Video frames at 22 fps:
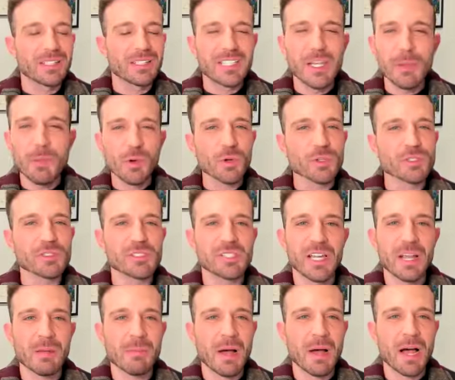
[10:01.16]
Typical
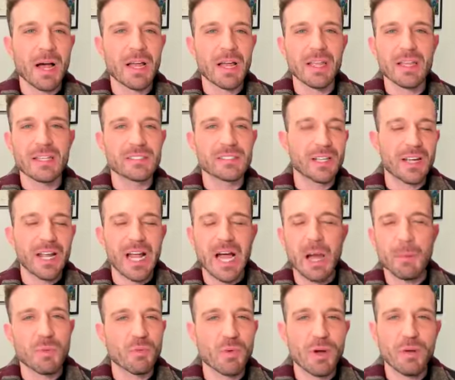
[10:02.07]
CMI is the
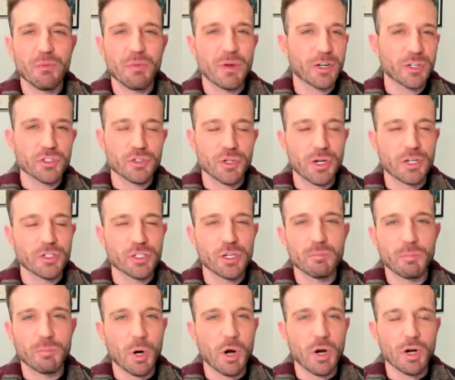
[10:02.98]
copyright
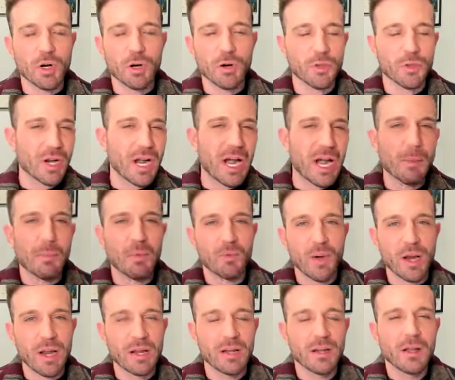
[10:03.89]
registration mark or the
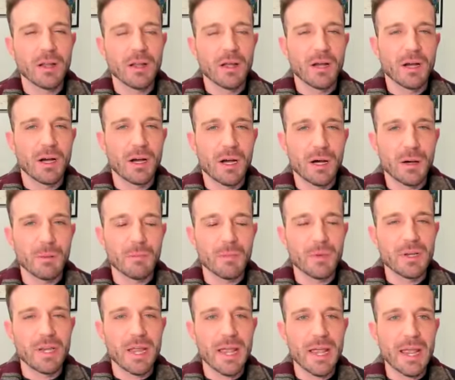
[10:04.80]
copyright
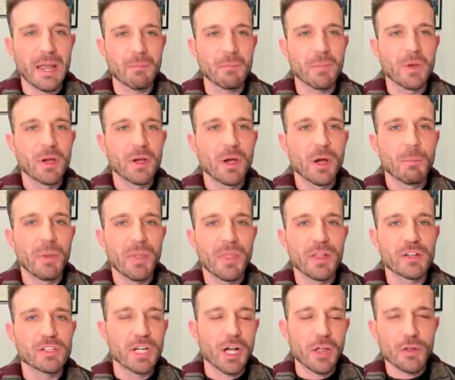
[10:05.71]
name, but
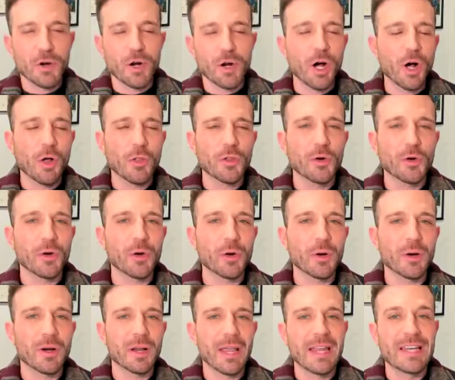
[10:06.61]
there's
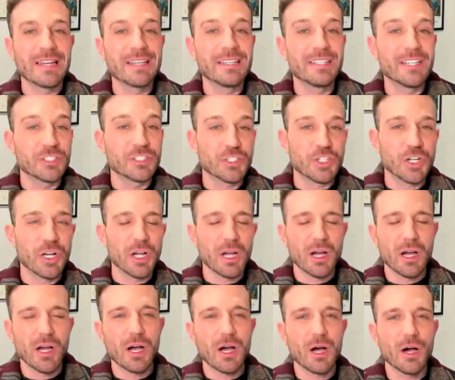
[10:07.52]
other
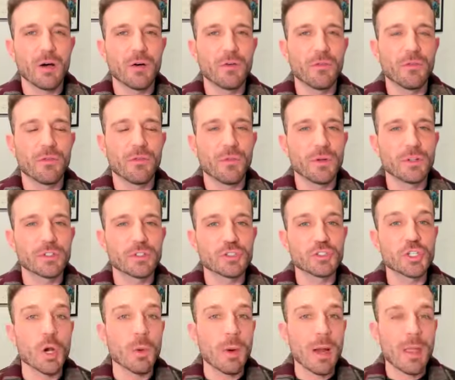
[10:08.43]
indicia of
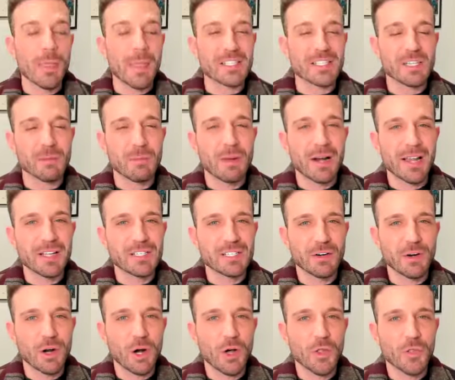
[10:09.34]
showing that somebody is
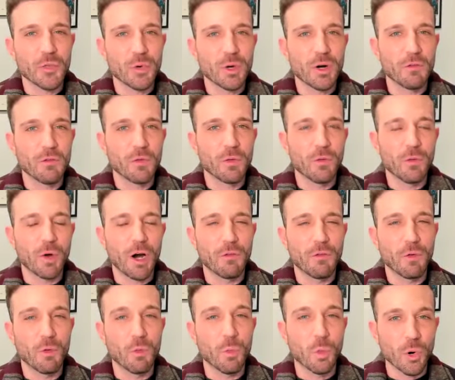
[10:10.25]
an author of
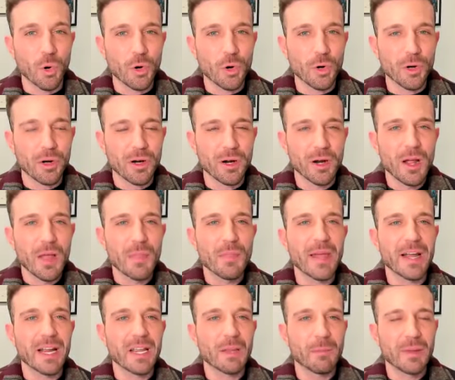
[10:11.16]
a work
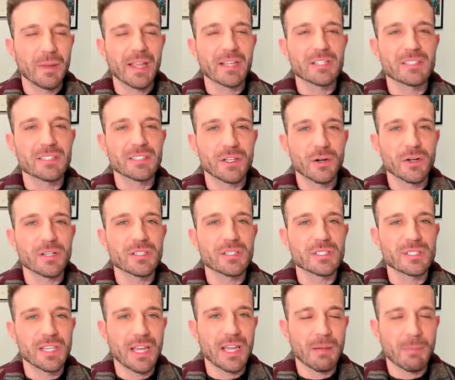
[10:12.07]
that can be considered
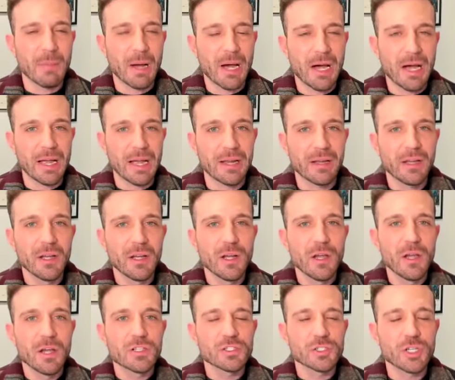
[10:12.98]
CMI.
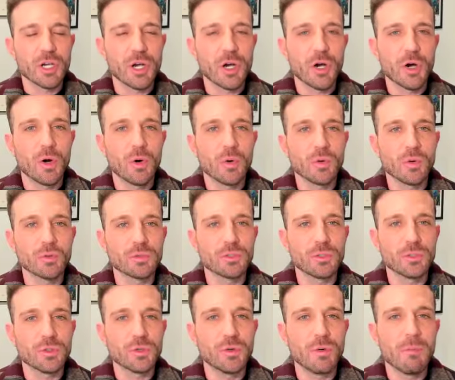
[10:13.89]
So
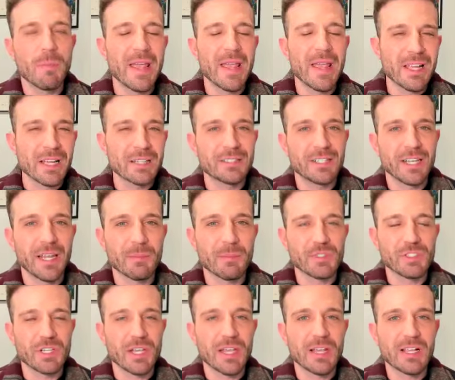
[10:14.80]
to make a
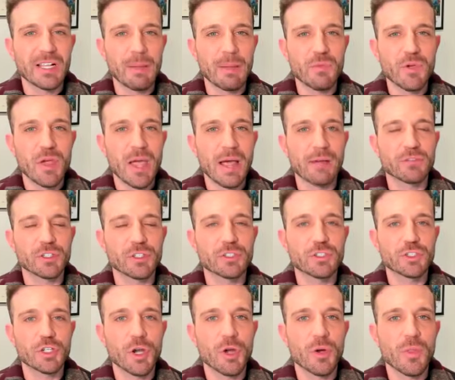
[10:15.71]
DMCA claim, you have to
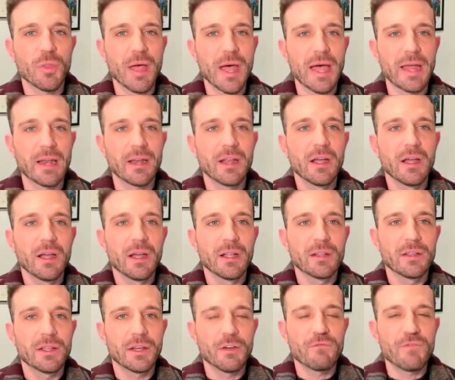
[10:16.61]
show that
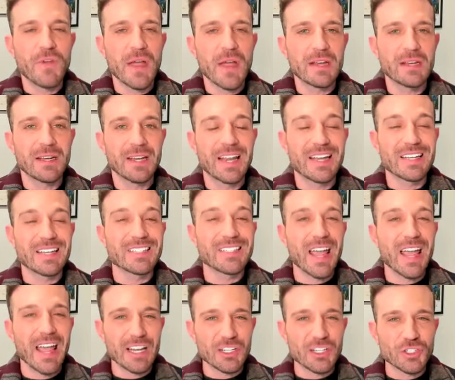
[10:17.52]
the defendant
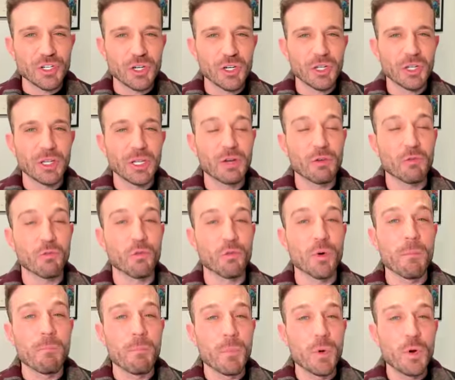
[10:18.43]
intentionally
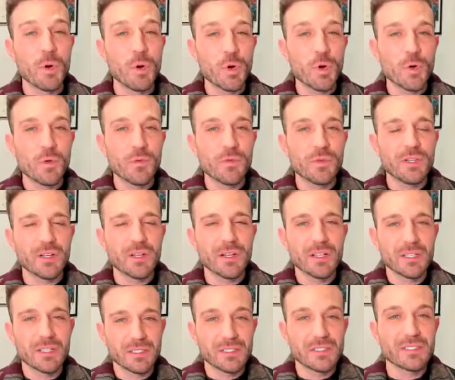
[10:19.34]
removed
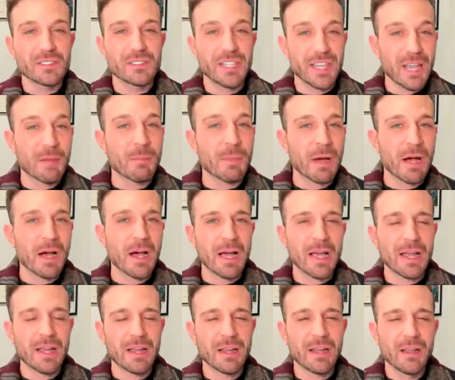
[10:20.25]

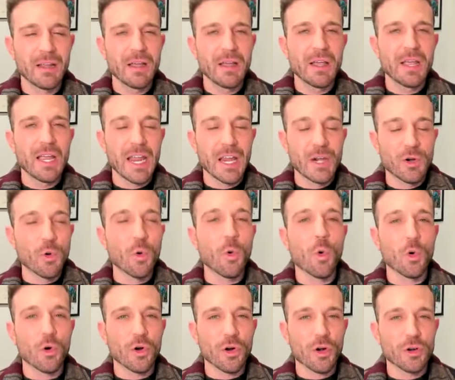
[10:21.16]
CMI in
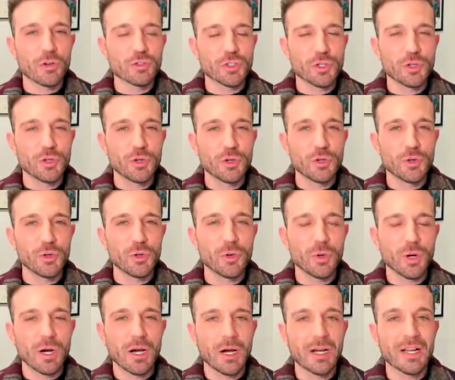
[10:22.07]
order
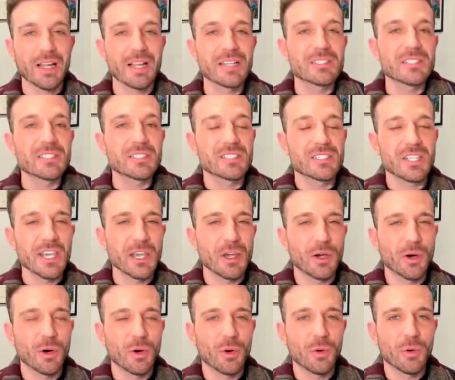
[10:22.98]
to
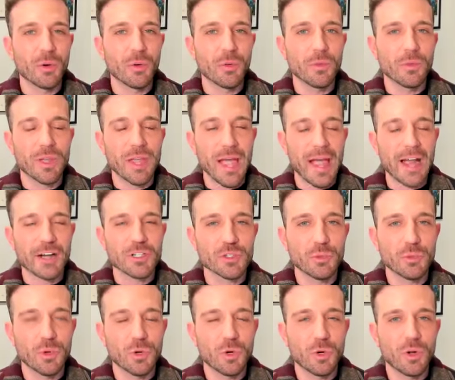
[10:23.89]
conceal the
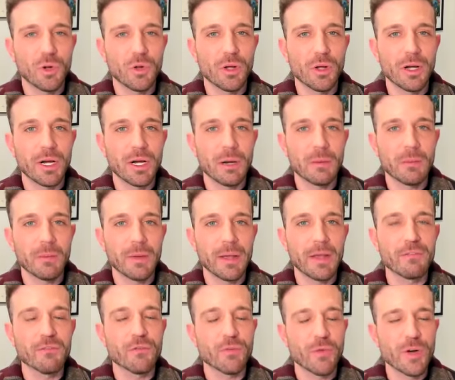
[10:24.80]
actual
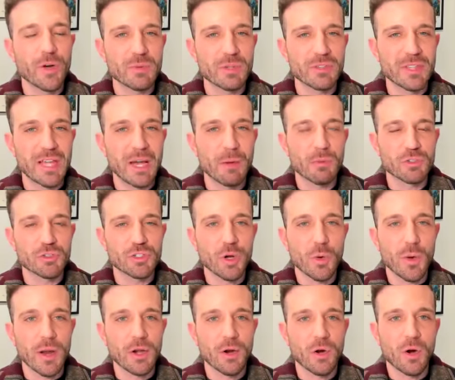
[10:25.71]
infringement that was
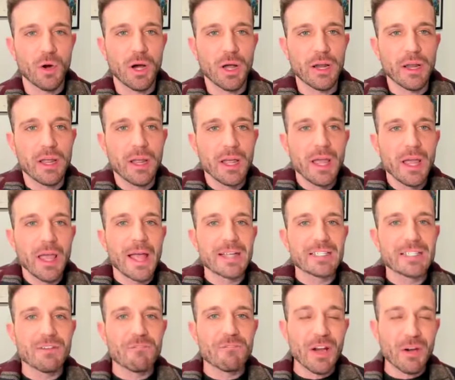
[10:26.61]
going on.
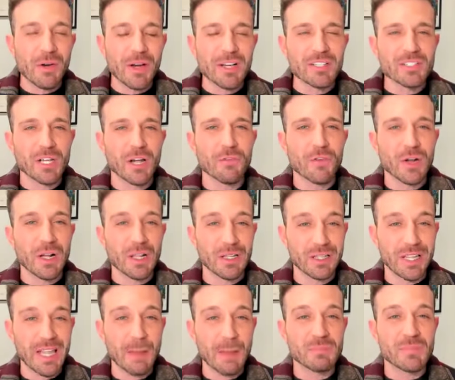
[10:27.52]
It's a very tough
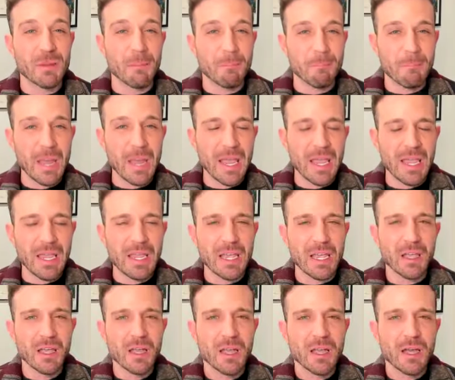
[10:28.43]
claim to
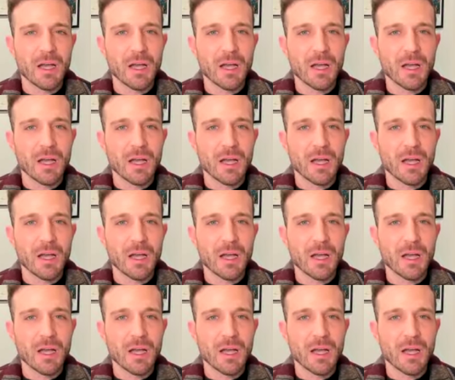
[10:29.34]
make.